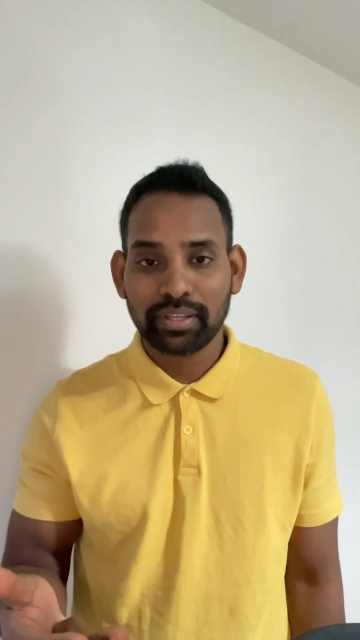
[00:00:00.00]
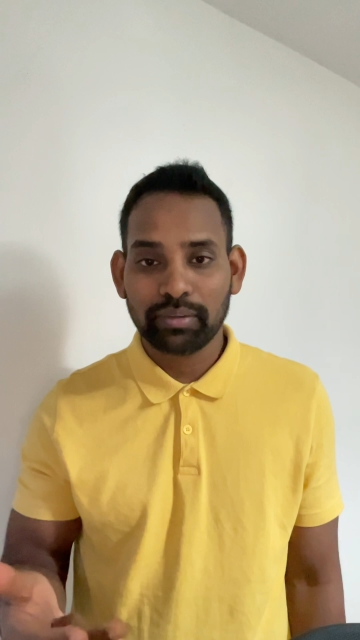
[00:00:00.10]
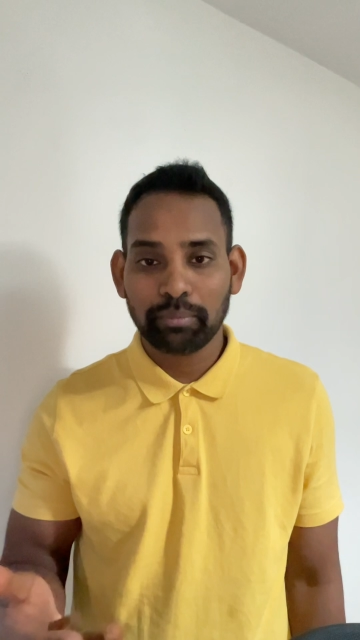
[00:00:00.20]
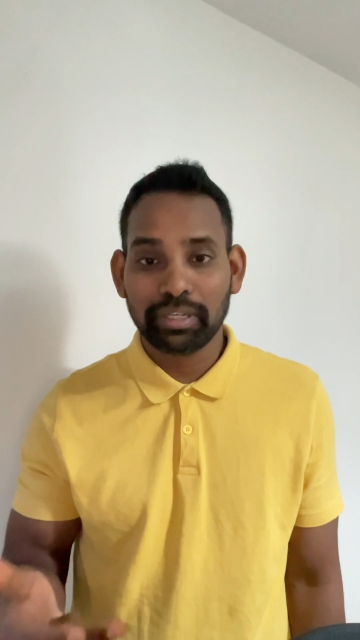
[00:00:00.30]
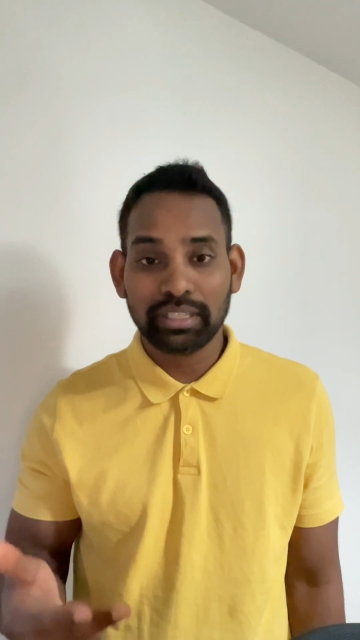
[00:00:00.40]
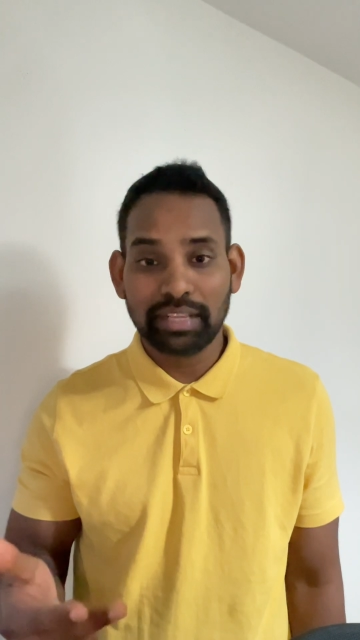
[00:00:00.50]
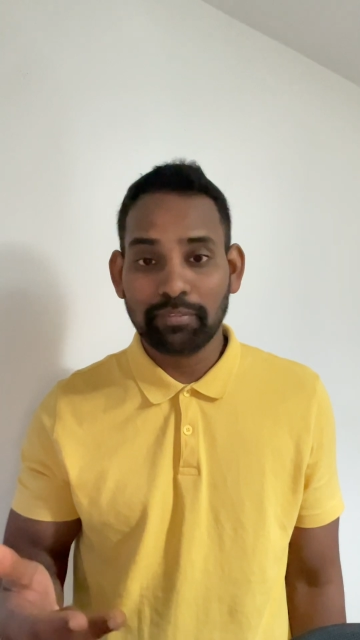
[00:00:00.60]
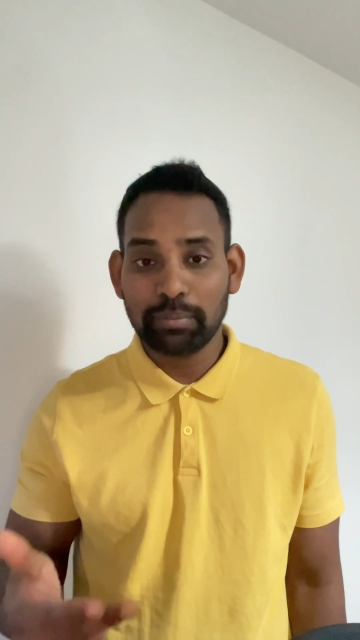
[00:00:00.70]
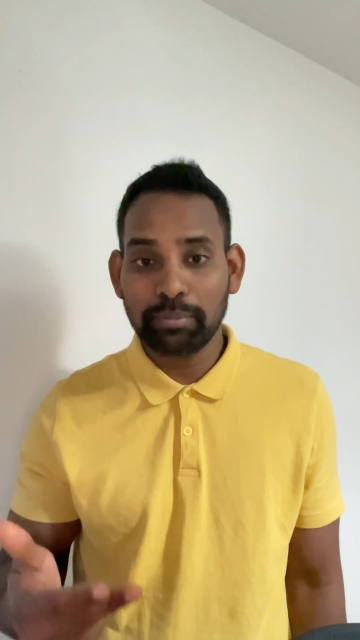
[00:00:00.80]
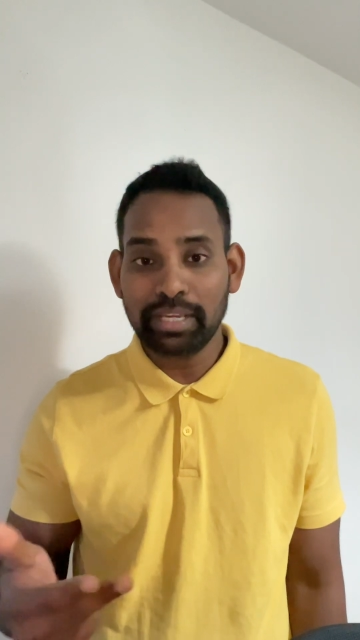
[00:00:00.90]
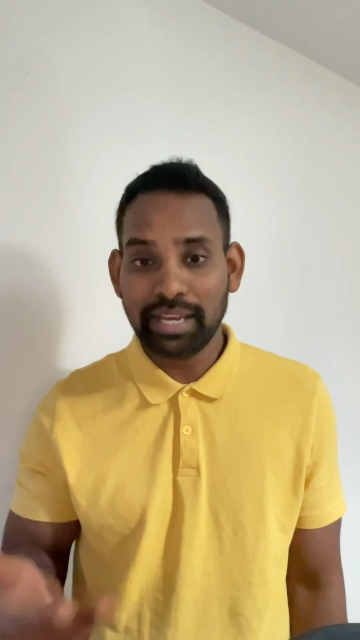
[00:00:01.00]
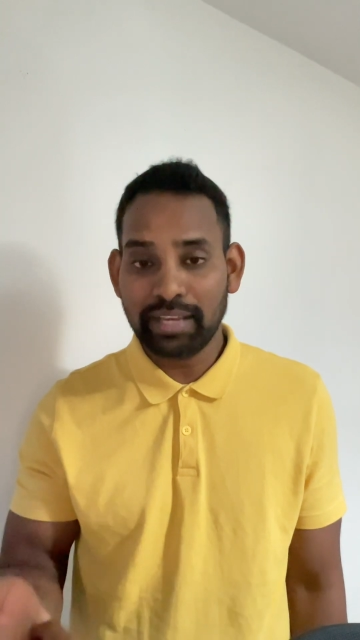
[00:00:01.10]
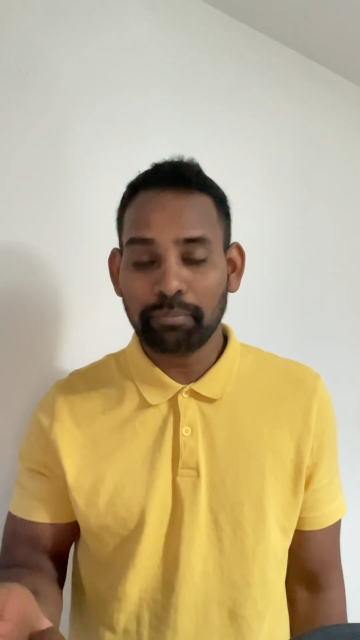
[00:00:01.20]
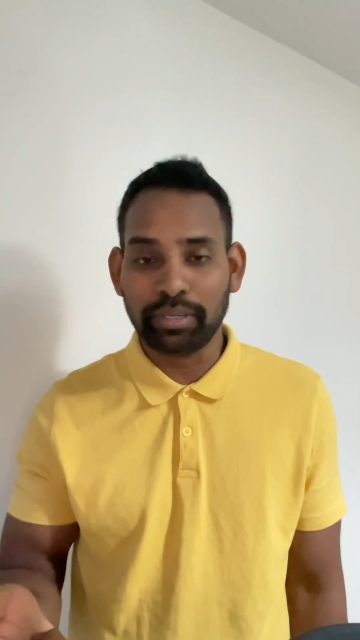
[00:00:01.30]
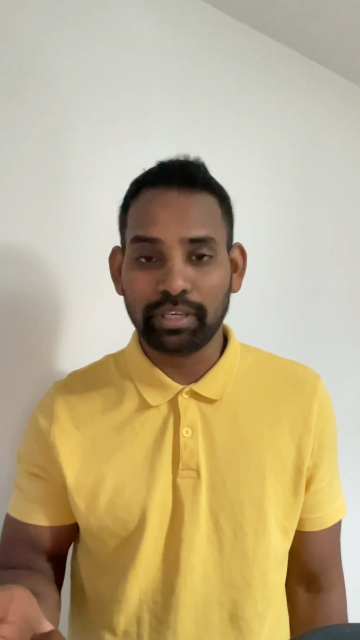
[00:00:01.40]
but they will be
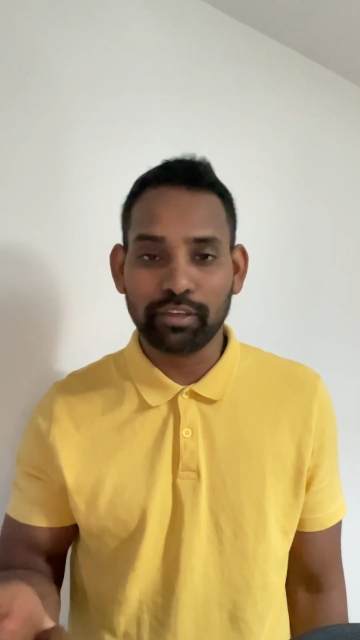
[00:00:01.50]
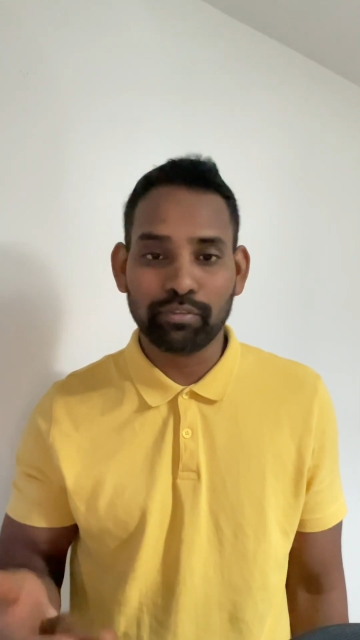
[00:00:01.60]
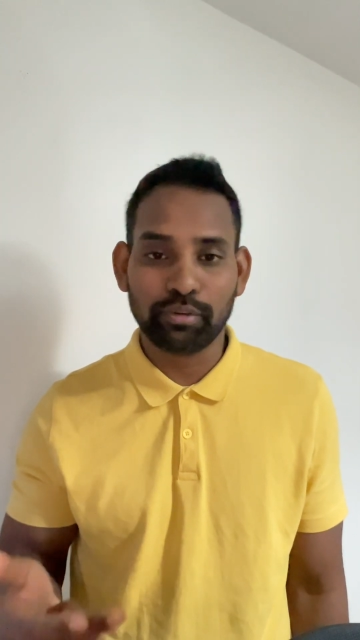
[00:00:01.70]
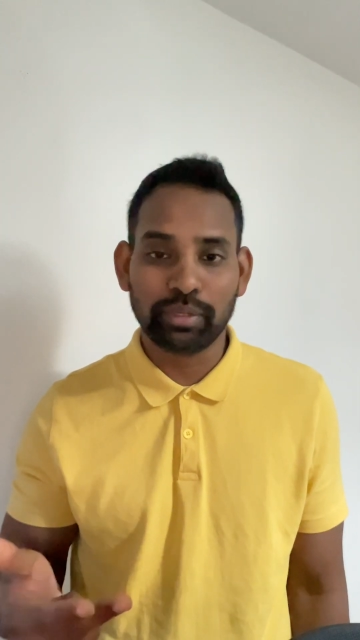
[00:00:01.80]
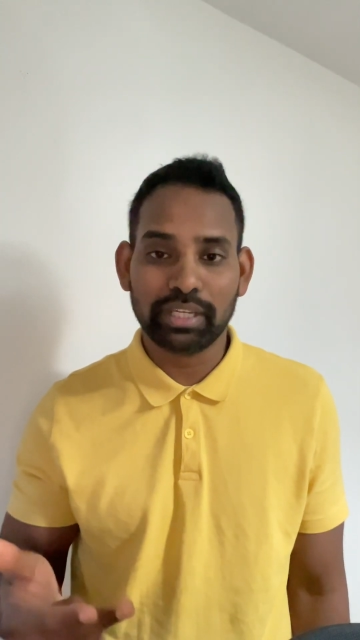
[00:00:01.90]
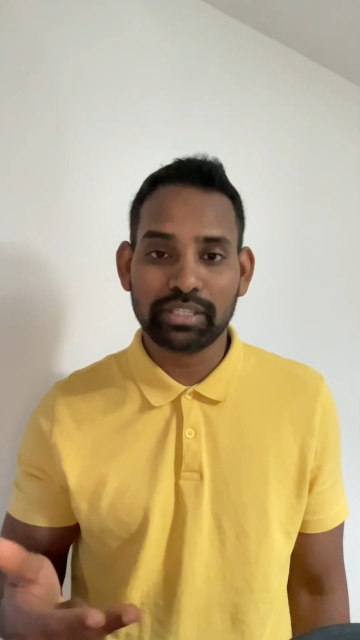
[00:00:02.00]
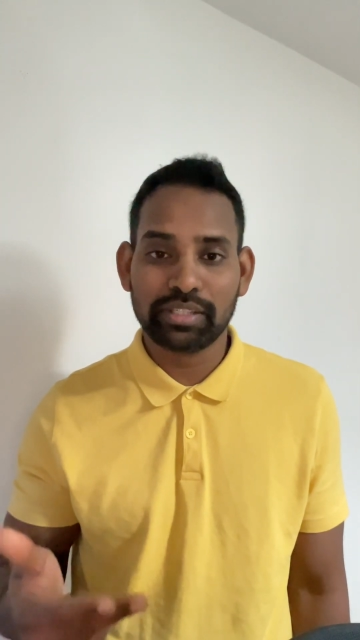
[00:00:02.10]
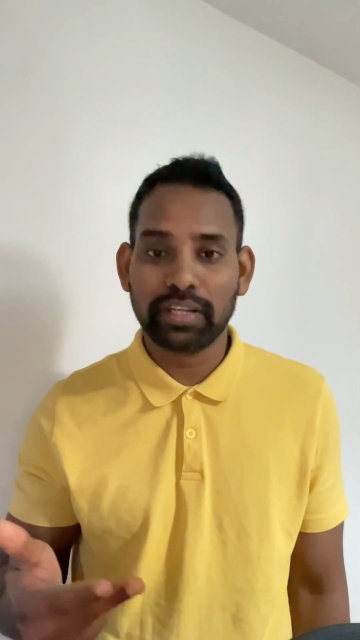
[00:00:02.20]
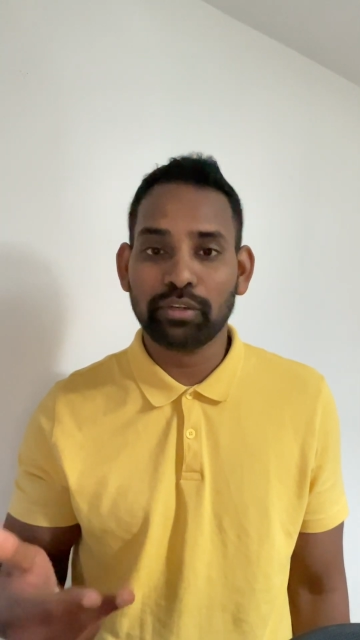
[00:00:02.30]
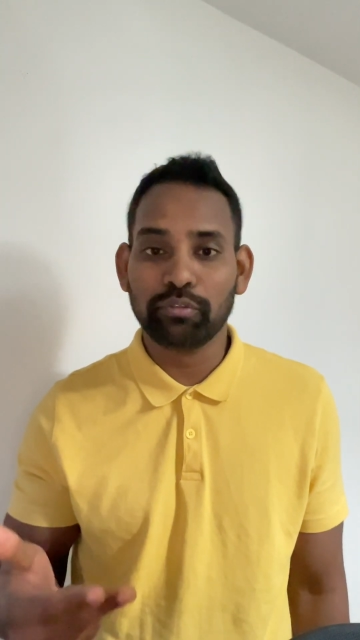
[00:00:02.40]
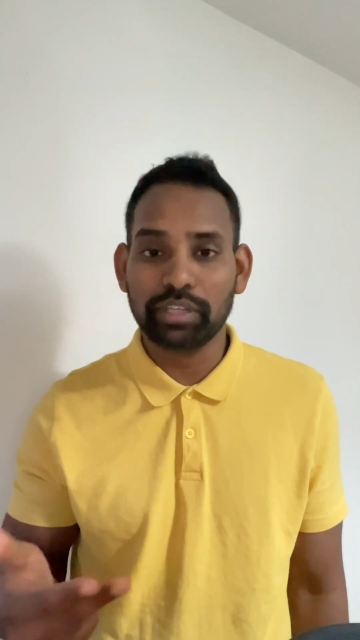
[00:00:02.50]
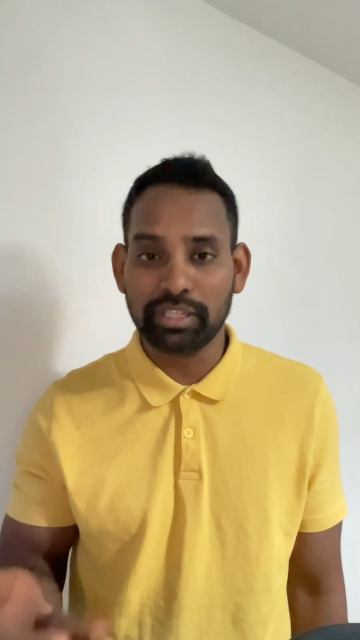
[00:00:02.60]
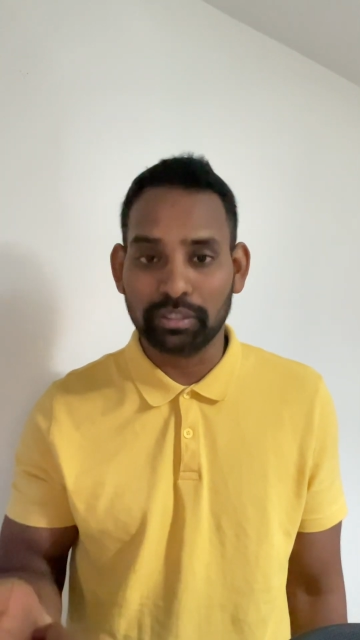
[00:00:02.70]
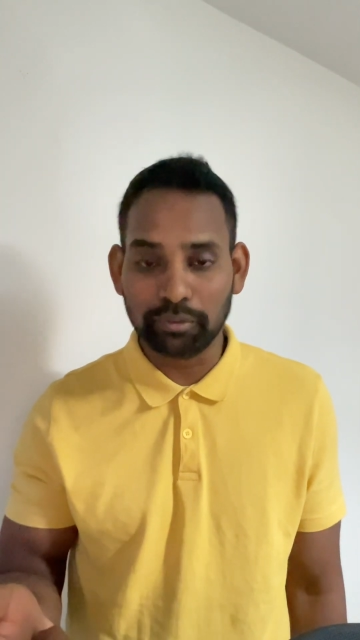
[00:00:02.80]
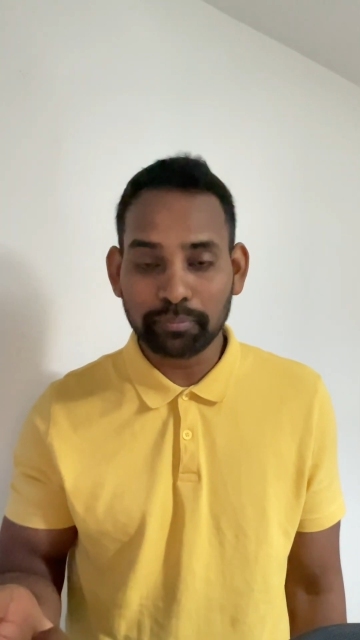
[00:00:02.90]
happy if you can share your
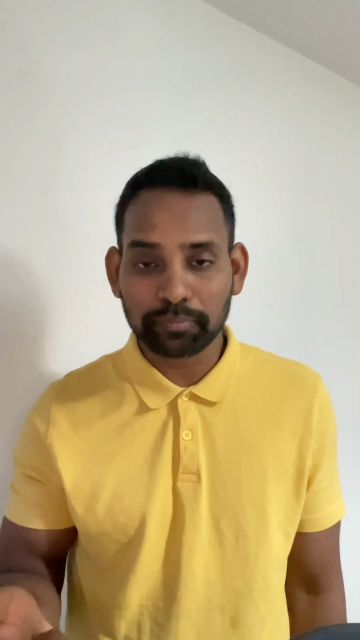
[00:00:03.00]
video